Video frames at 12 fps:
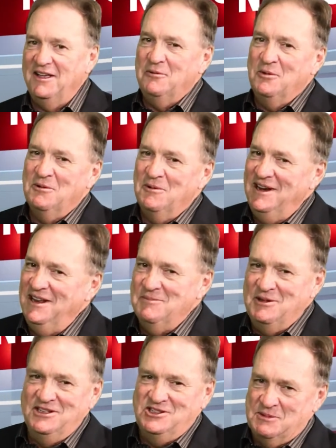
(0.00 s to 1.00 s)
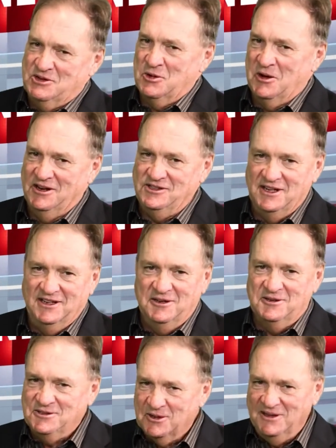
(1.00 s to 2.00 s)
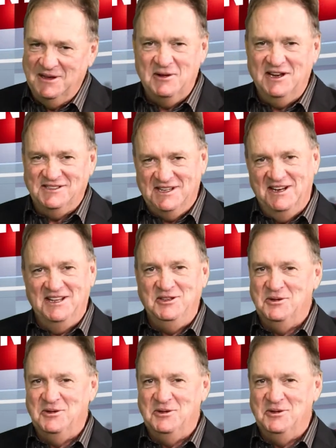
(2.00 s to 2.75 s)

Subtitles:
We're reading about the chip shortage, and you're certainly witnessing it.